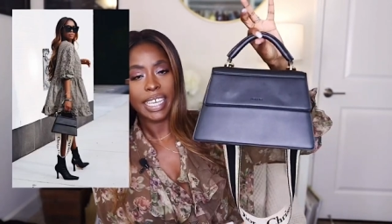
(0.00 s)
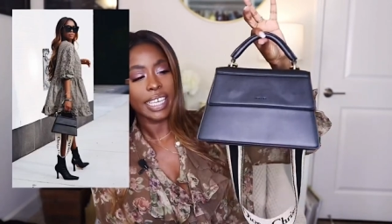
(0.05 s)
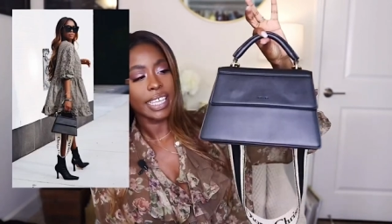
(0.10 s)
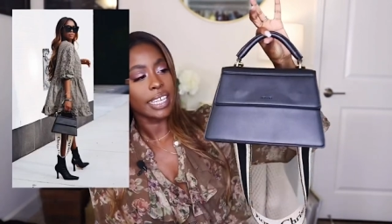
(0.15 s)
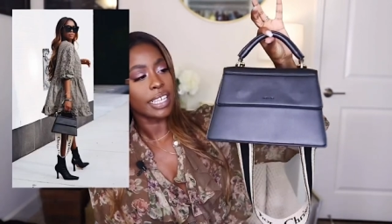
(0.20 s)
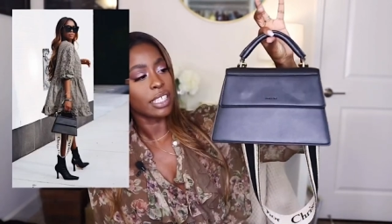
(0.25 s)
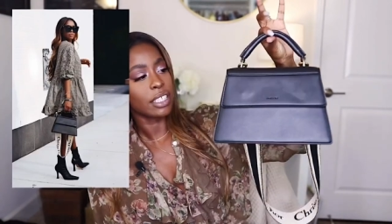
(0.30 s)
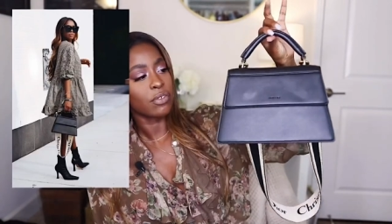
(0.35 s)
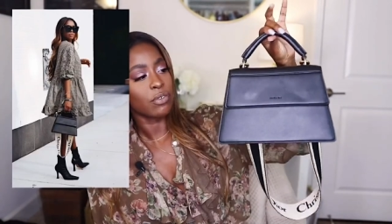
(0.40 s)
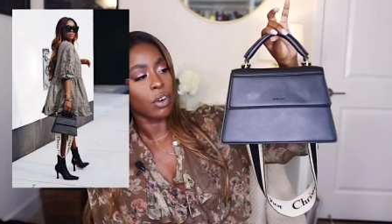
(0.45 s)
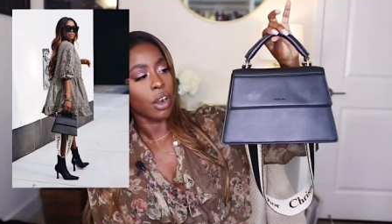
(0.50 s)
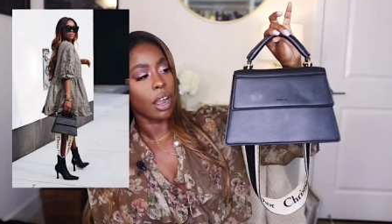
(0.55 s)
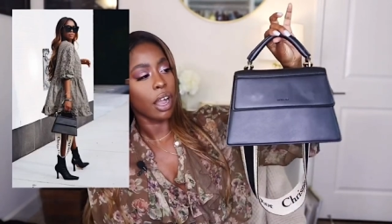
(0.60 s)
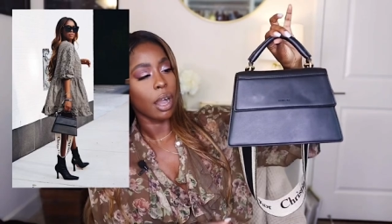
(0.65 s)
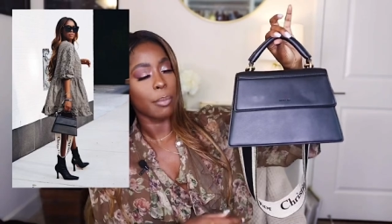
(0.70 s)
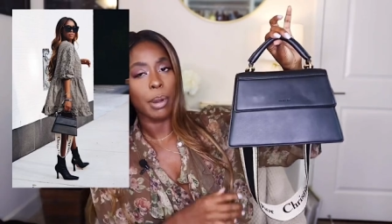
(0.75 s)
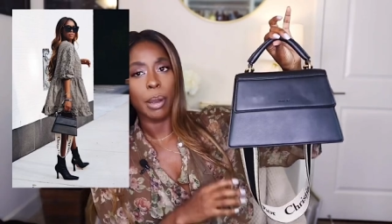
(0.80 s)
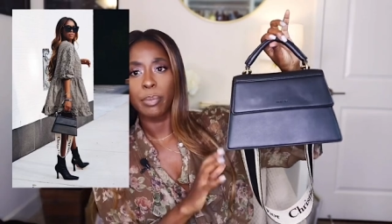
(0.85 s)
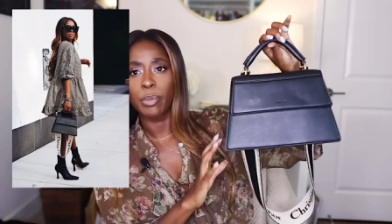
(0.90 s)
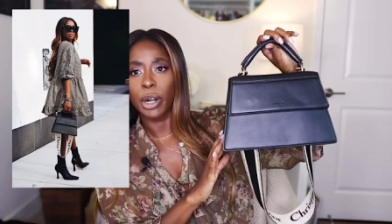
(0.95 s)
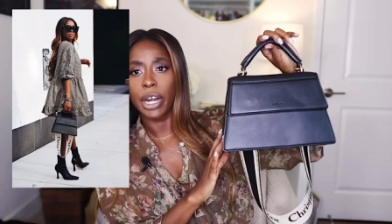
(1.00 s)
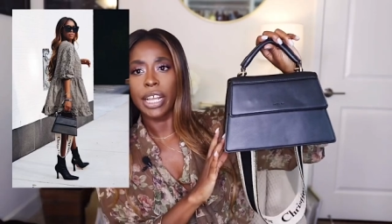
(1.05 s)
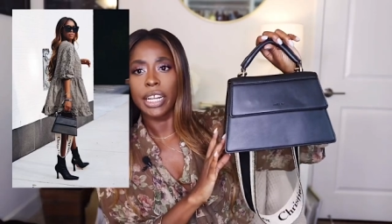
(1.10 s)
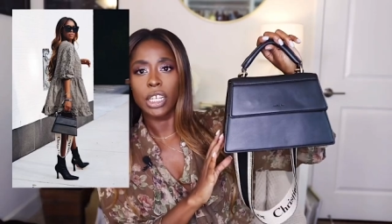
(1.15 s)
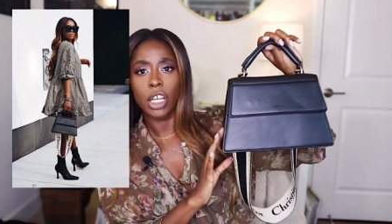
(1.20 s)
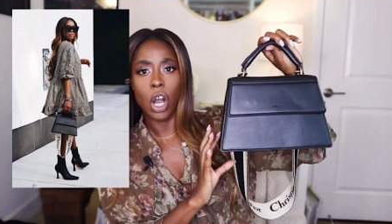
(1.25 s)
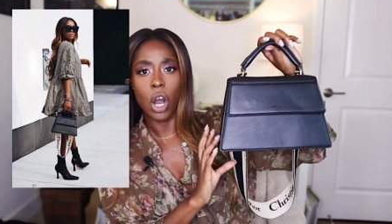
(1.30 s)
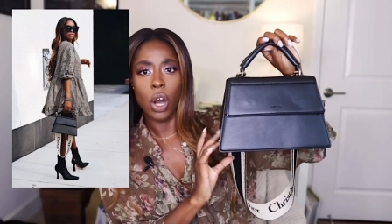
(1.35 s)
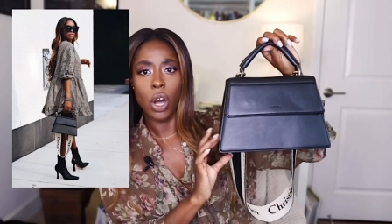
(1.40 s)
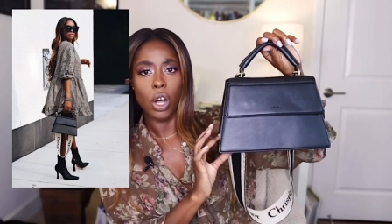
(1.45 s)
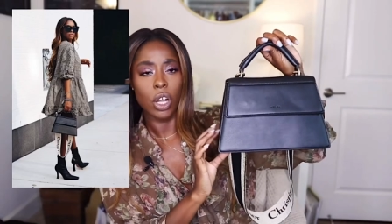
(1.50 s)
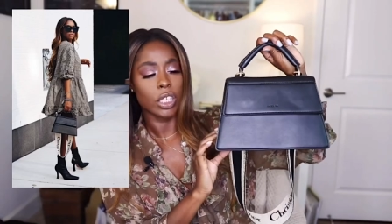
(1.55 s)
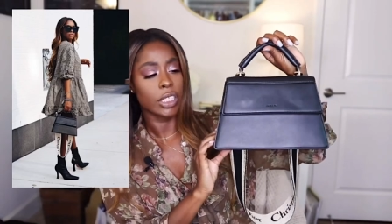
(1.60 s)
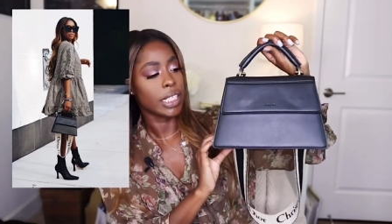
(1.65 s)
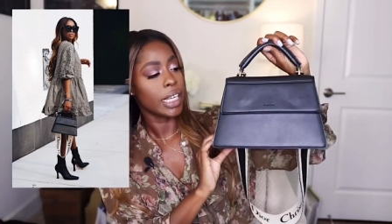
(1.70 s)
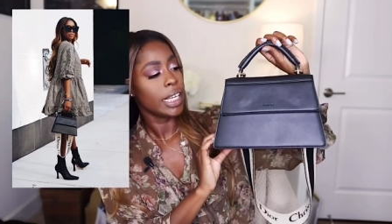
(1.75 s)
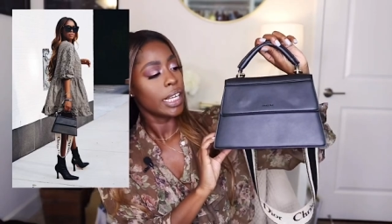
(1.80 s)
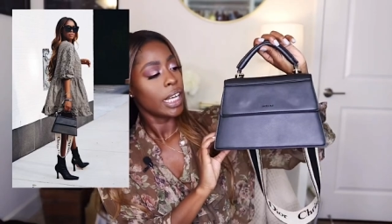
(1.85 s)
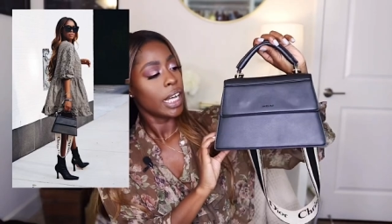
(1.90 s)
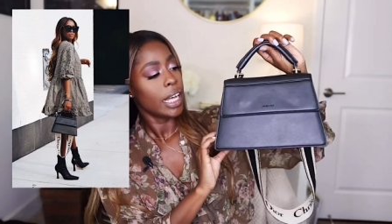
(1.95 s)
It is from a brand
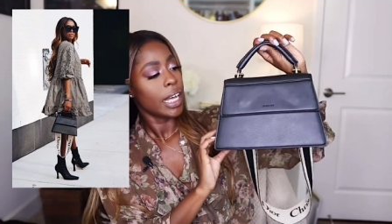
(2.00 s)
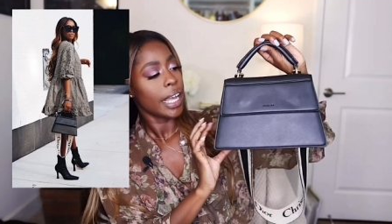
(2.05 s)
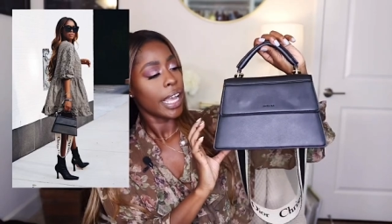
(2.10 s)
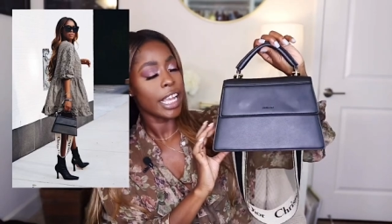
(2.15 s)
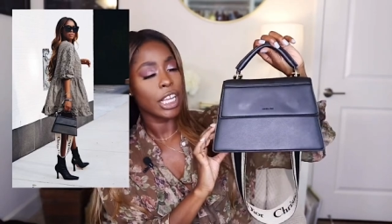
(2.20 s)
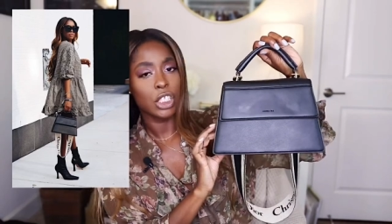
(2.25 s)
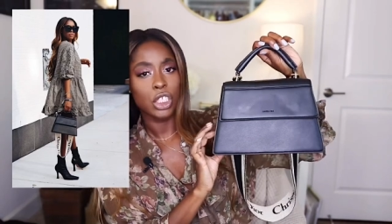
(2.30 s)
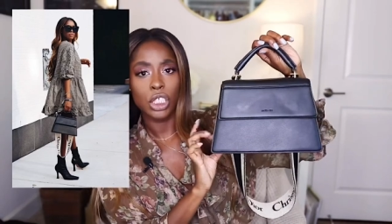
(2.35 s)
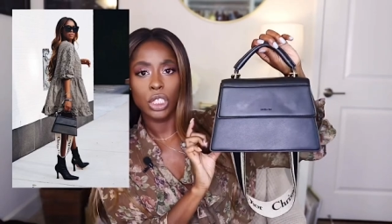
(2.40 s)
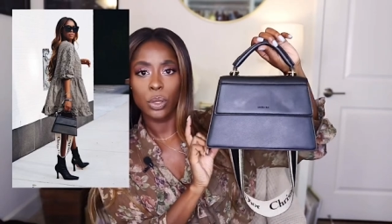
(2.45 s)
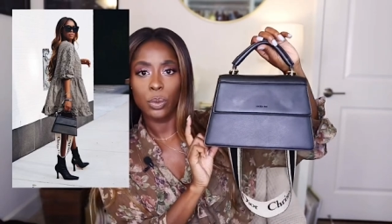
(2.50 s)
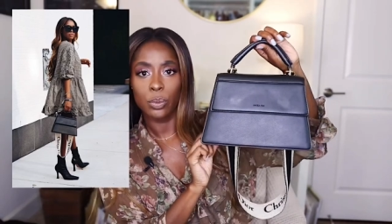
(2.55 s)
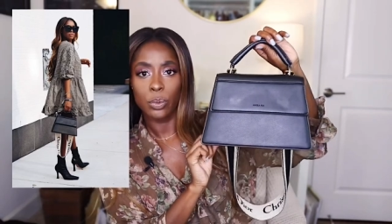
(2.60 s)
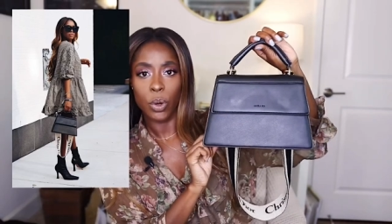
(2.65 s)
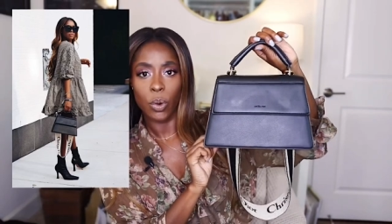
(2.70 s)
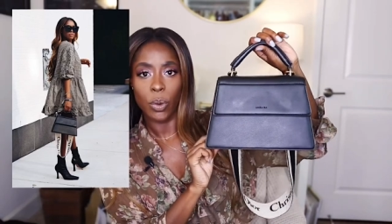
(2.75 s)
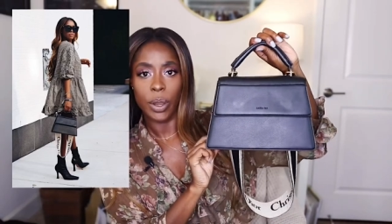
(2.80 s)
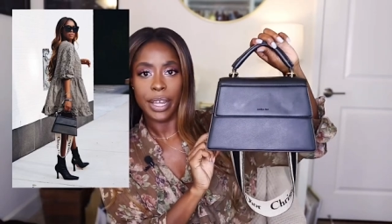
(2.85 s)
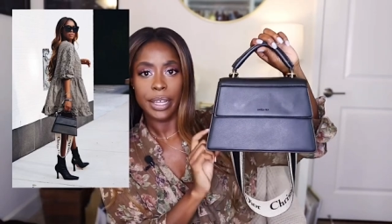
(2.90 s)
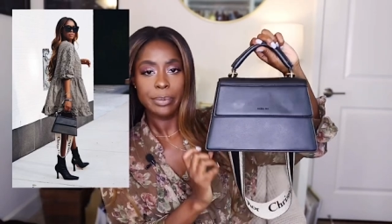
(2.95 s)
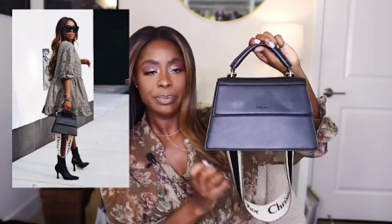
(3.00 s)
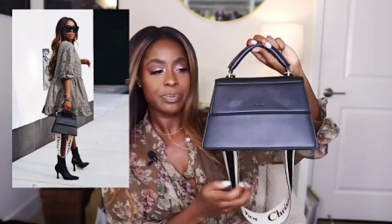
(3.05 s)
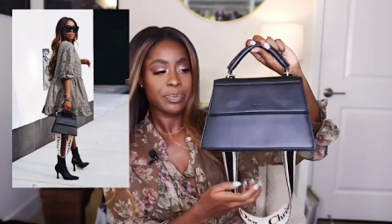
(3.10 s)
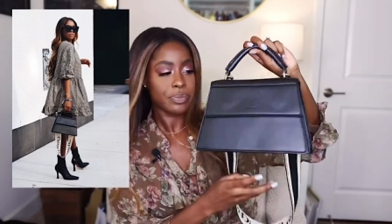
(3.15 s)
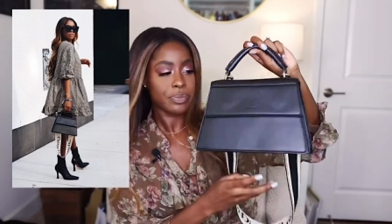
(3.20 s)
called Angela Roi,